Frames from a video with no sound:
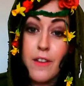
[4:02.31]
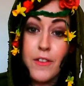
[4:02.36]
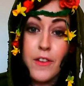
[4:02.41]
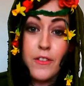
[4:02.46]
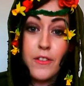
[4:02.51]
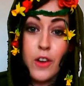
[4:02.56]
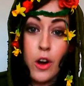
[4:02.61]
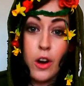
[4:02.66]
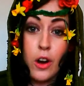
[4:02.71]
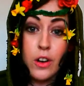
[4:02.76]
if
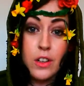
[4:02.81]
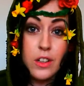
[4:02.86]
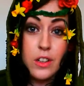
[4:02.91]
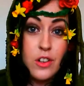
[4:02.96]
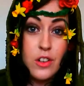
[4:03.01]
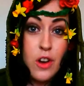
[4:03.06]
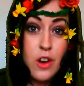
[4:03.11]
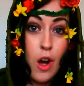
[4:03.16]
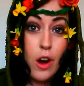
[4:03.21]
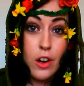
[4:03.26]
you've got
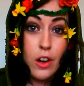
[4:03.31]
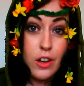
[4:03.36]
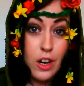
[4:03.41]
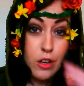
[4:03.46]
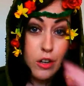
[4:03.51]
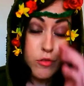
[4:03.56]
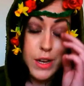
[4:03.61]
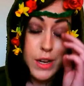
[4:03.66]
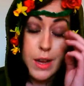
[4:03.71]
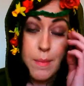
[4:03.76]
not
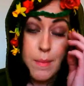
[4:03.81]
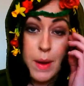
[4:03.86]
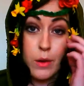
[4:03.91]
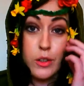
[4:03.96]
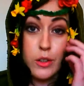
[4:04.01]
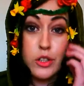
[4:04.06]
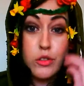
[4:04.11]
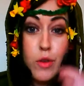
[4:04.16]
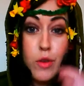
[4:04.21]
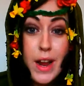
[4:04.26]
a great
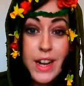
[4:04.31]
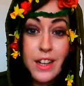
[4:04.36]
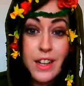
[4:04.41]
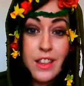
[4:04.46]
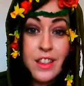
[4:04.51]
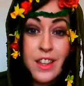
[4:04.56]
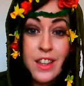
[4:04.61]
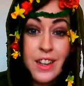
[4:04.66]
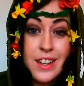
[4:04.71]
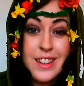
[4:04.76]
amount of
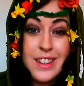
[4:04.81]
strength,